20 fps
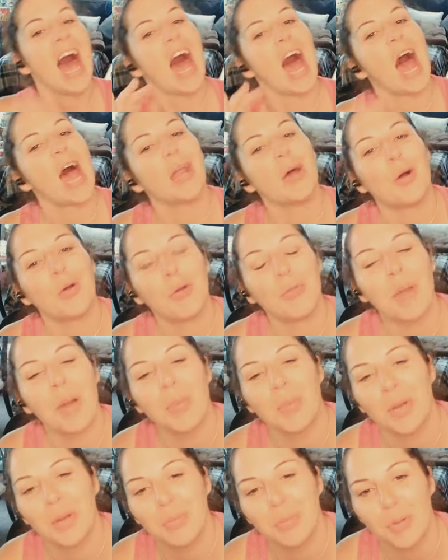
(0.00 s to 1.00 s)
I don't
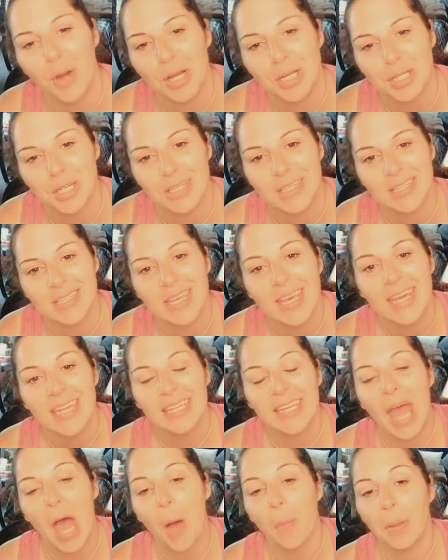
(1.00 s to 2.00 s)
remember impressions.
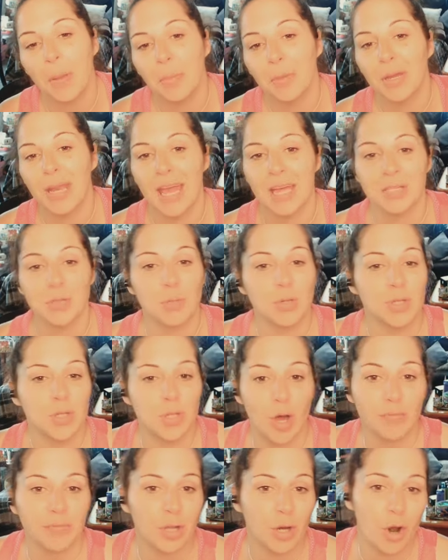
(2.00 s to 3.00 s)
Now, people can ask me what
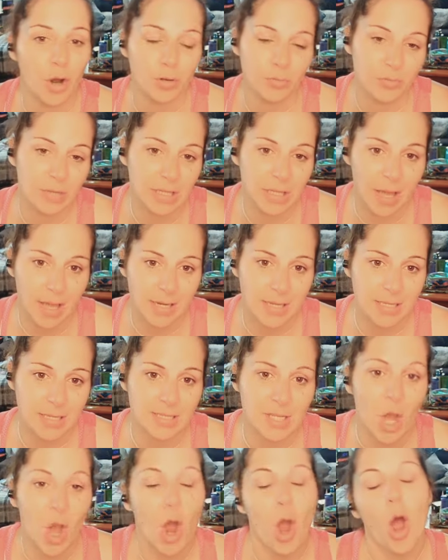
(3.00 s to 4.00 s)
soft and hard reline
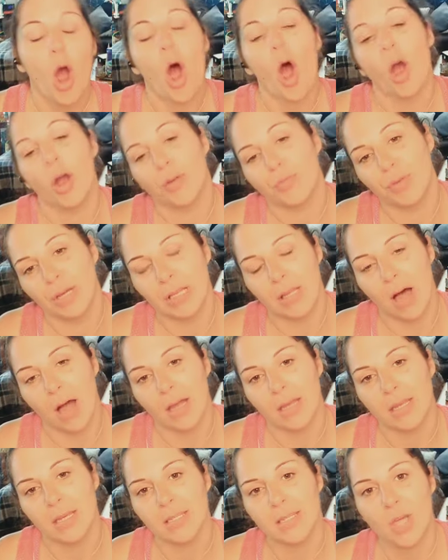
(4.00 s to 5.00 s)
is. Hard
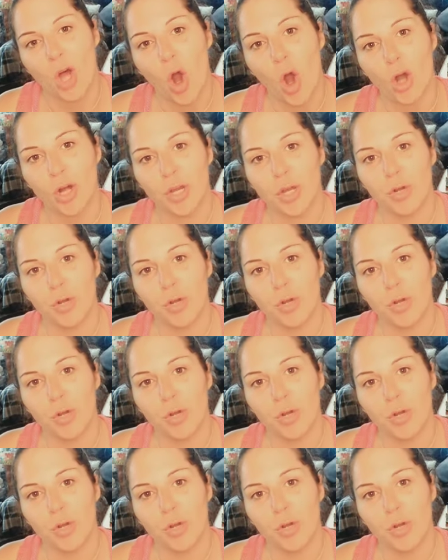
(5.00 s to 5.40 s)
reline is the hard